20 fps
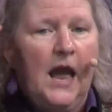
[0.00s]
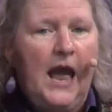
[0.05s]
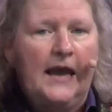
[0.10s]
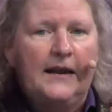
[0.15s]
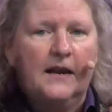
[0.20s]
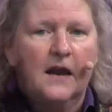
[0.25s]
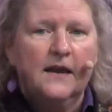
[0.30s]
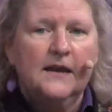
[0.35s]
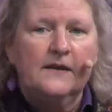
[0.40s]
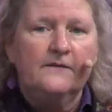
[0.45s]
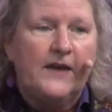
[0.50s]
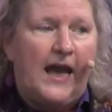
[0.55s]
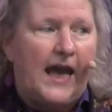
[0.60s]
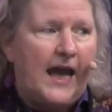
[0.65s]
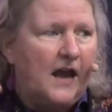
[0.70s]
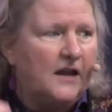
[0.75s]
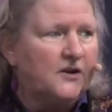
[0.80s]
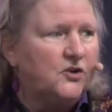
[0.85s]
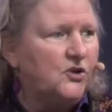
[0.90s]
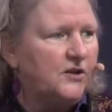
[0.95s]
And I have
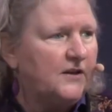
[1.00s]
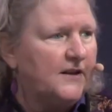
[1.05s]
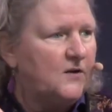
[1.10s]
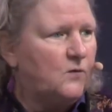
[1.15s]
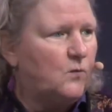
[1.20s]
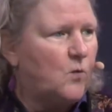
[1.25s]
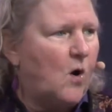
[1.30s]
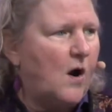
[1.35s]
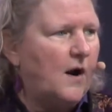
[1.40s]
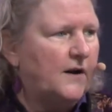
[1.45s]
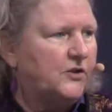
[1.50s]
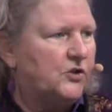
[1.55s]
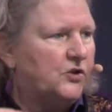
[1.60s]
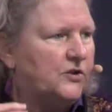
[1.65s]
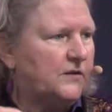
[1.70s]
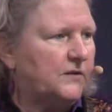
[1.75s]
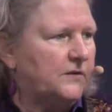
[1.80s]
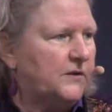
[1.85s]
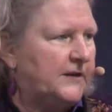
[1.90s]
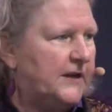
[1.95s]
actually
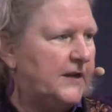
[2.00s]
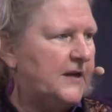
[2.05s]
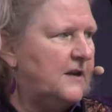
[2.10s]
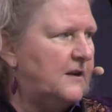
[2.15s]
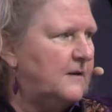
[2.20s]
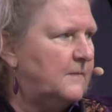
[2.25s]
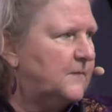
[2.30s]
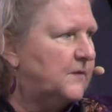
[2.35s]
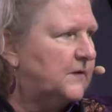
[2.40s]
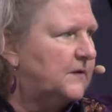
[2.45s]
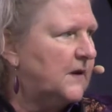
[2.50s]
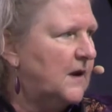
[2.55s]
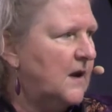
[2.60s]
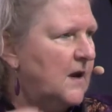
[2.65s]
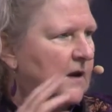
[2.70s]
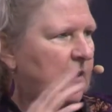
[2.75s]
watched teams,